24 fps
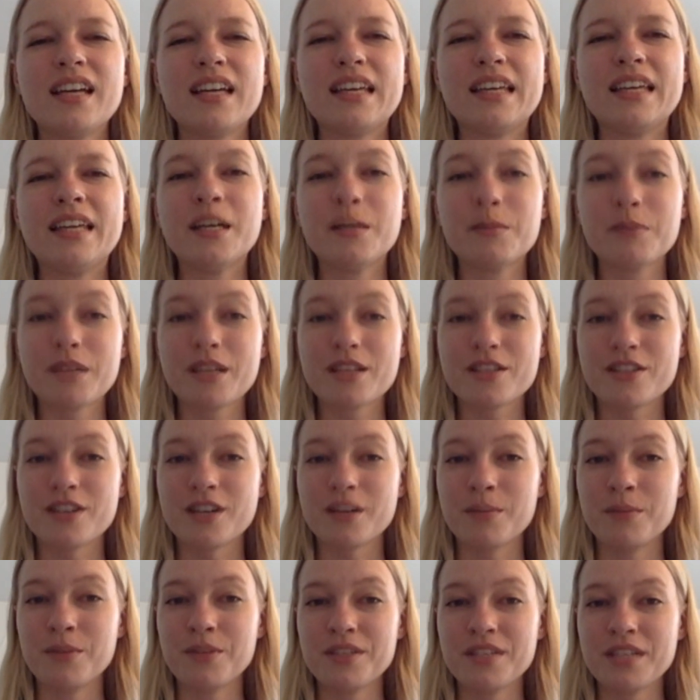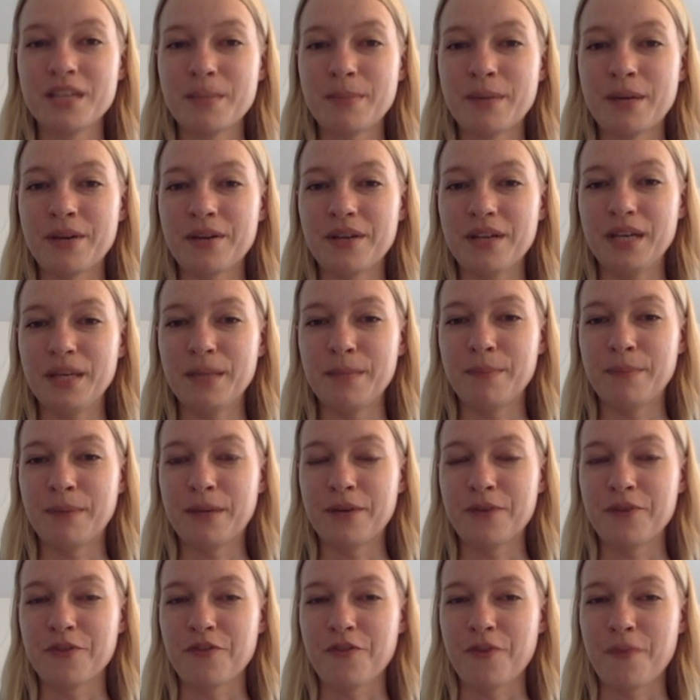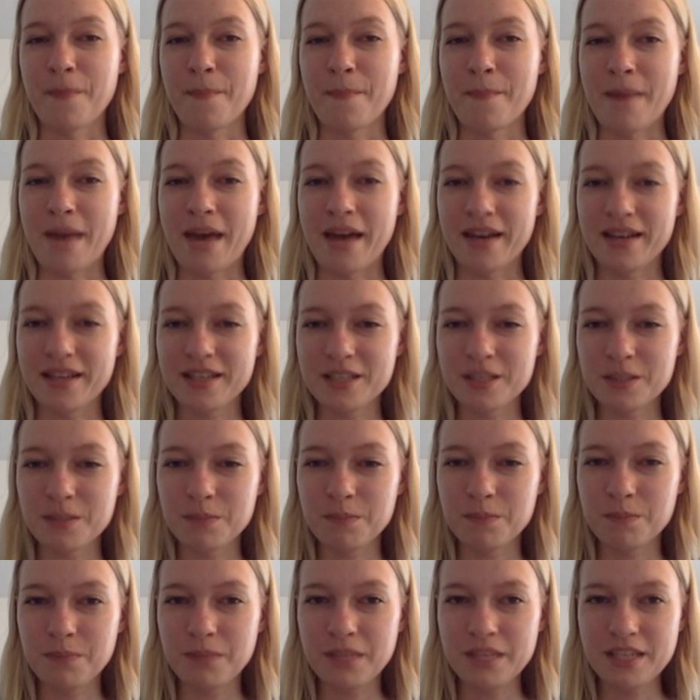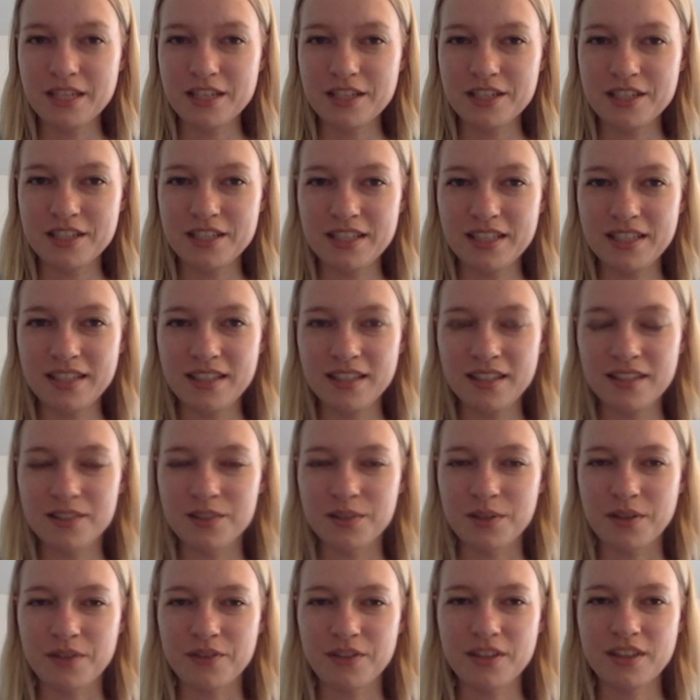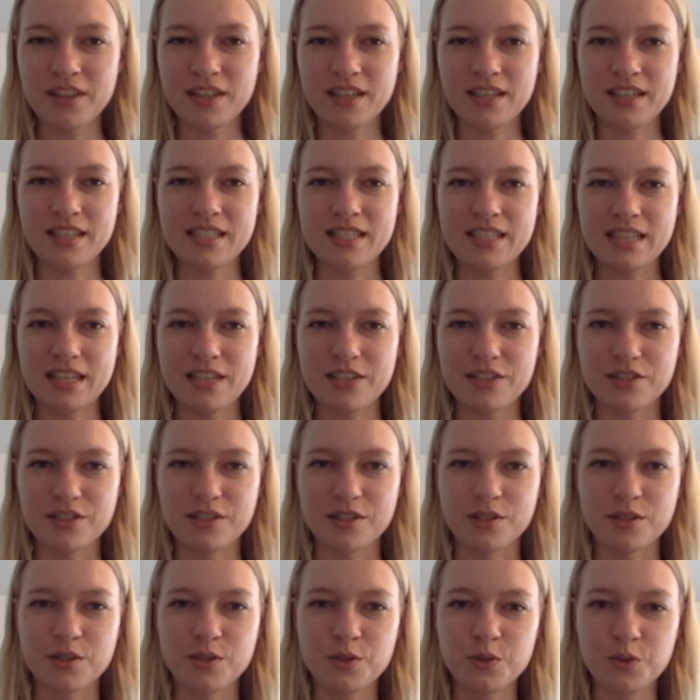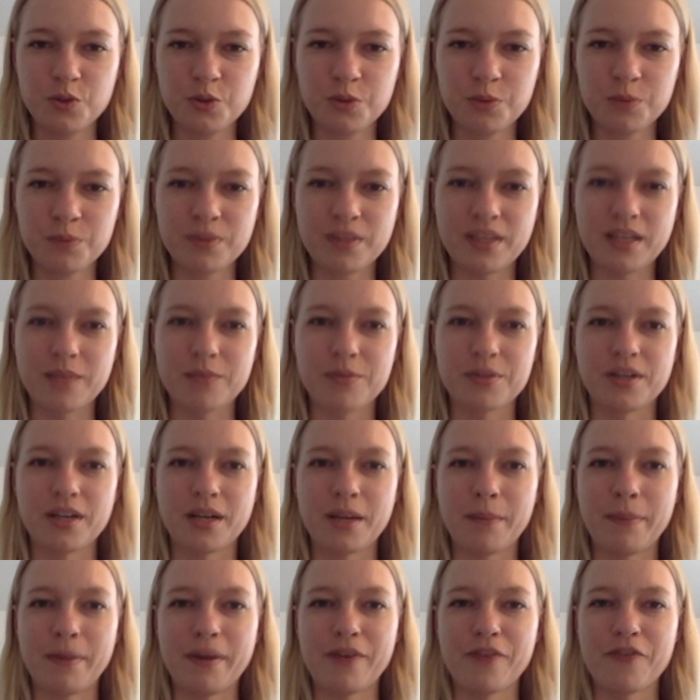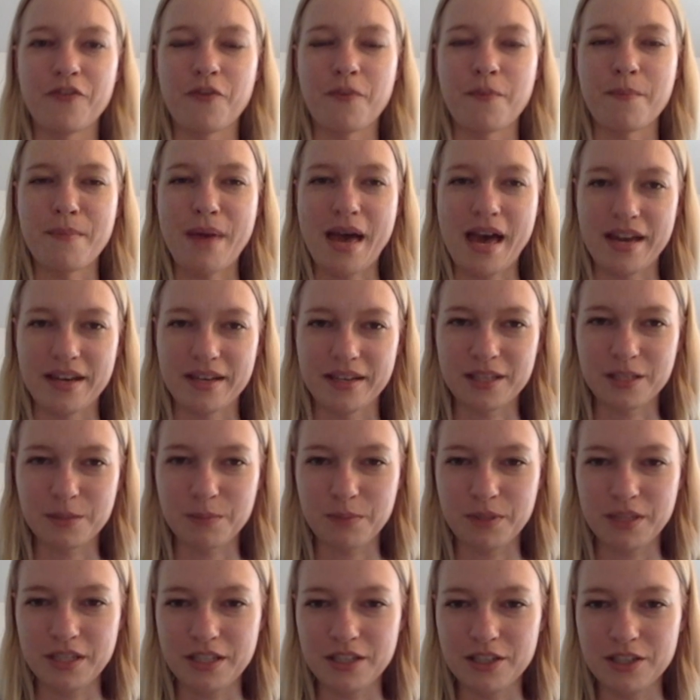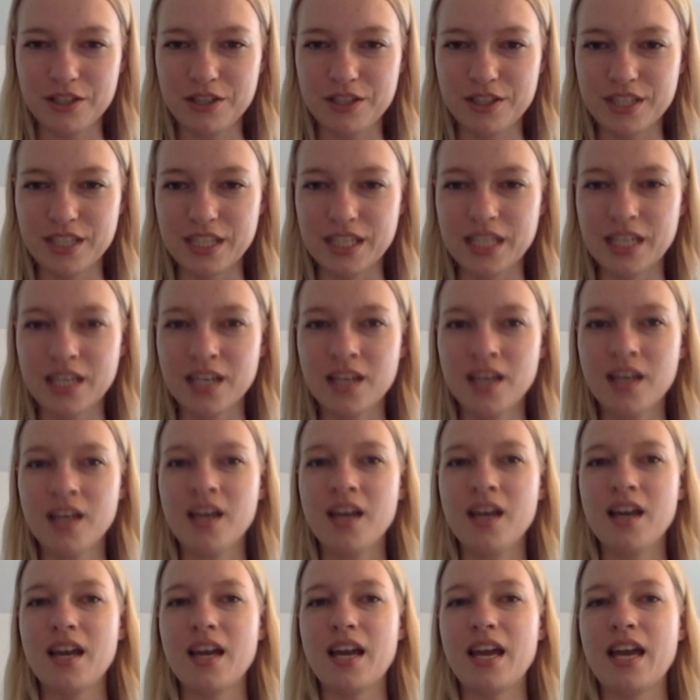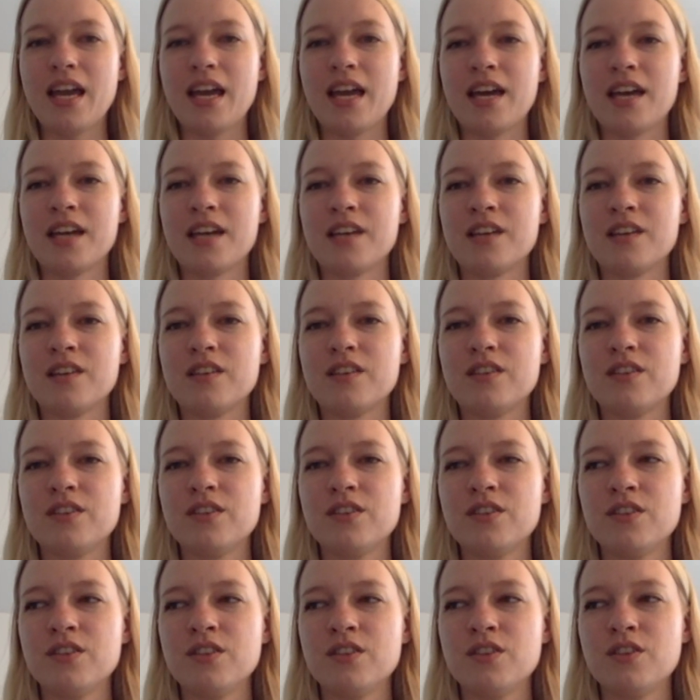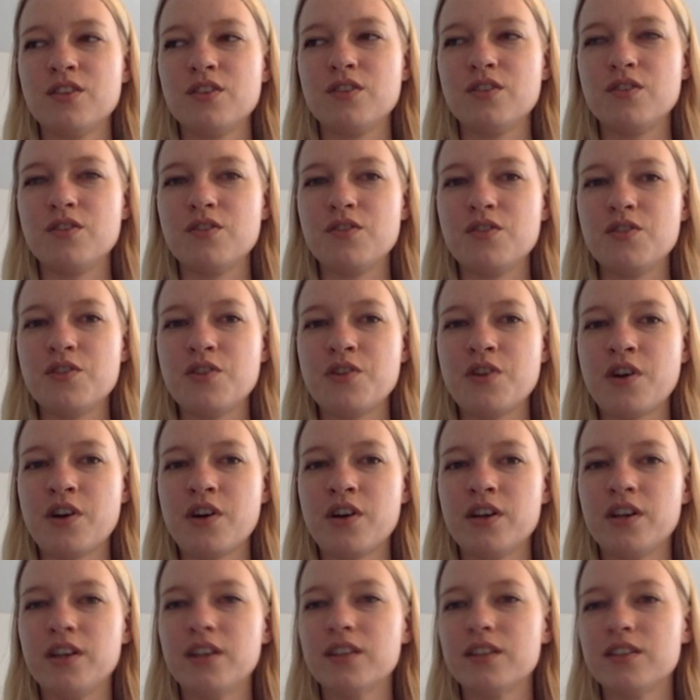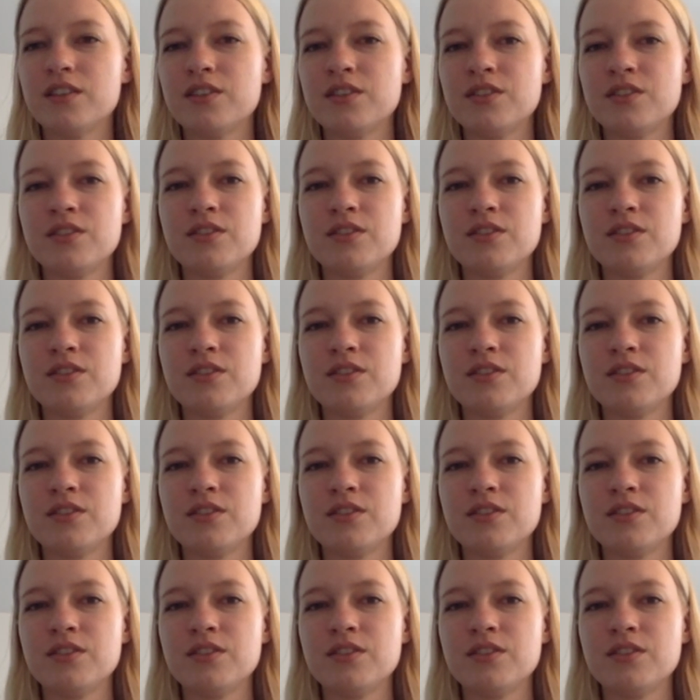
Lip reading: here I'm going to talk mostly about a bioinformatics PhD. So everything I say, just assume that I'm talking bioinformatics PhD and not